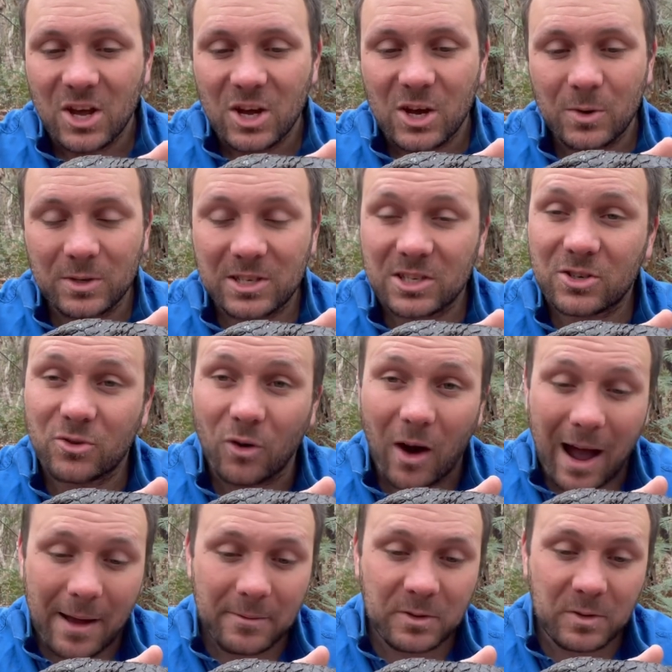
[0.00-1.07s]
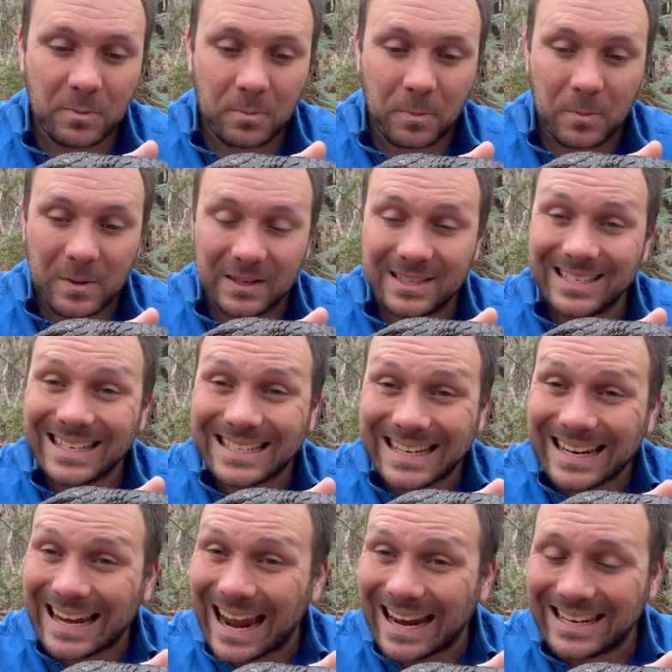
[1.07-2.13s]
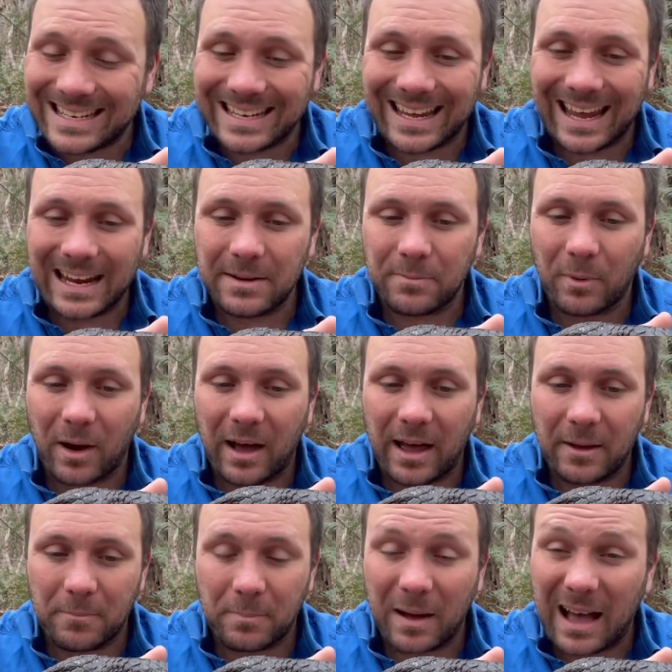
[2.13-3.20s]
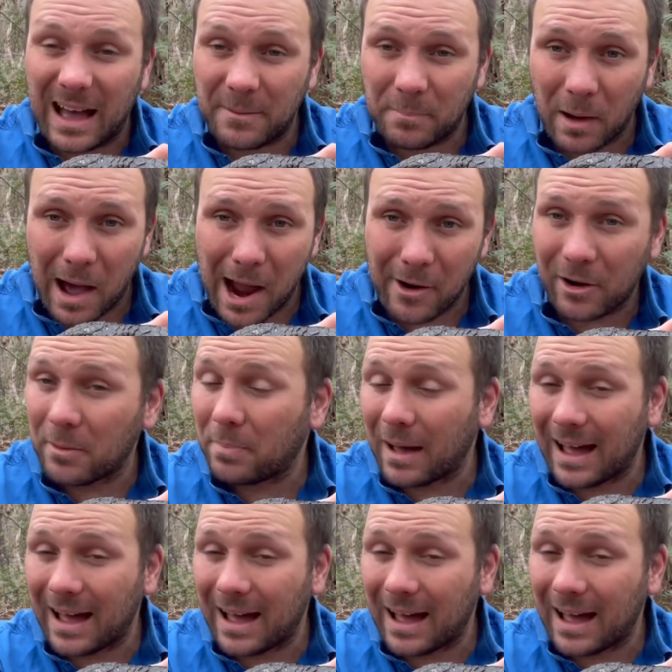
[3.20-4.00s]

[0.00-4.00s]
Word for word: who was described in 1688 by part pirate, part